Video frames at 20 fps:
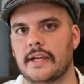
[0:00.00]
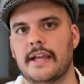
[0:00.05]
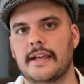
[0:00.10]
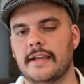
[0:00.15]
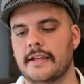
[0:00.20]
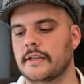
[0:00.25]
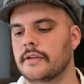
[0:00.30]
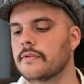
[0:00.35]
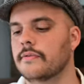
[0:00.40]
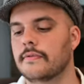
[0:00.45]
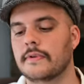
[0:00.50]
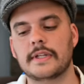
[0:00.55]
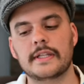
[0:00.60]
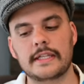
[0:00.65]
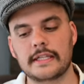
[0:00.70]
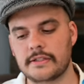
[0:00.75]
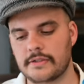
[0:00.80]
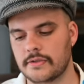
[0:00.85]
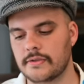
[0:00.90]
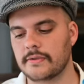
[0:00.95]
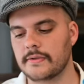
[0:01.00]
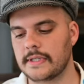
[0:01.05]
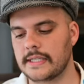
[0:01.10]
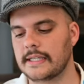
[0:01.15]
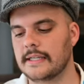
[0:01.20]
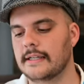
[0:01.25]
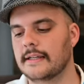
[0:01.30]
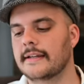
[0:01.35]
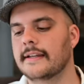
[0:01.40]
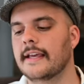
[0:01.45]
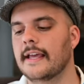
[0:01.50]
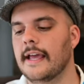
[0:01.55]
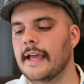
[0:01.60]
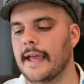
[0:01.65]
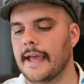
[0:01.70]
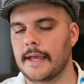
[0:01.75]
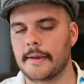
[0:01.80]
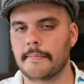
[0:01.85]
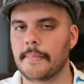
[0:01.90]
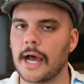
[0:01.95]
hey, you really do need
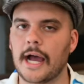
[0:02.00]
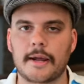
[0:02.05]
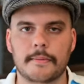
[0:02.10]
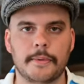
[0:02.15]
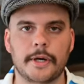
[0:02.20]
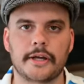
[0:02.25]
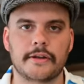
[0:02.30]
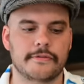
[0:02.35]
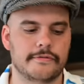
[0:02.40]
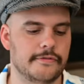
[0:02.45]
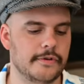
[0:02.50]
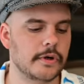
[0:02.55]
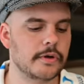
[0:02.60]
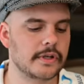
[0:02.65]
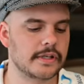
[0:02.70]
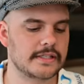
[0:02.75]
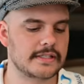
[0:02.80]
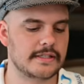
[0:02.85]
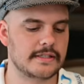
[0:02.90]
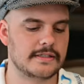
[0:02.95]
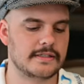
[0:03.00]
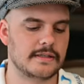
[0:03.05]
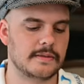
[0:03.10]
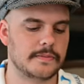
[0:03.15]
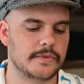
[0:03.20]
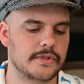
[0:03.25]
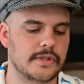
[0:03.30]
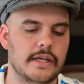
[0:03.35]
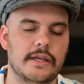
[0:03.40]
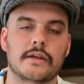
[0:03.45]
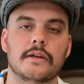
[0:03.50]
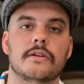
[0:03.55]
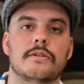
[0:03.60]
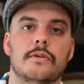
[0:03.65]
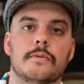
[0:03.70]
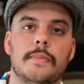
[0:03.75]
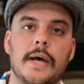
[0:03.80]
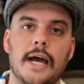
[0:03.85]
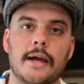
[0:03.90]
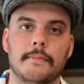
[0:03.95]
a back button focus system so that you can
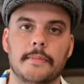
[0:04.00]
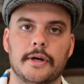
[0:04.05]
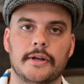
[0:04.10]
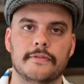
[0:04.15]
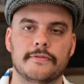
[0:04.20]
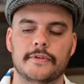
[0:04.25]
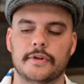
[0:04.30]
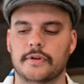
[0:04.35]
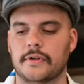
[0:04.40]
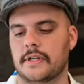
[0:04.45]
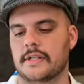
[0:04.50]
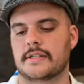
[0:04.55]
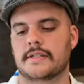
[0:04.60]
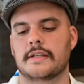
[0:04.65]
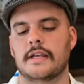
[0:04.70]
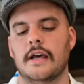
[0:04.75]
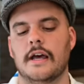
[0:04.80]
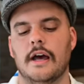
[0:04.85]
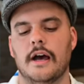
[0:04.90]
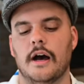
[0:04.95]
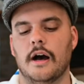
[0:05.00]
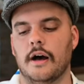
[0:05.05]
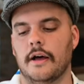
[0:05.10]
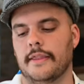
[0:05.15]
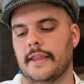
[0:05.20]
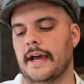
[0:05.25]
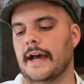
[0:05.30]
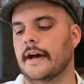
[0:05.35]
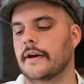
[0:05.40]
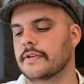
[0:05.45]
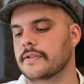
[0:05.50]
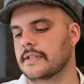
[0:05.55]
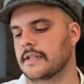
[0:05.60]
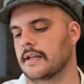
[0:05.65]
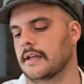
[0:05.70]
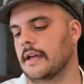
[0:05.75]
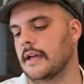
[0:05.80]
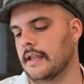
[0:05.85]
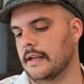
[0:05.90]
do back button focus on the housing.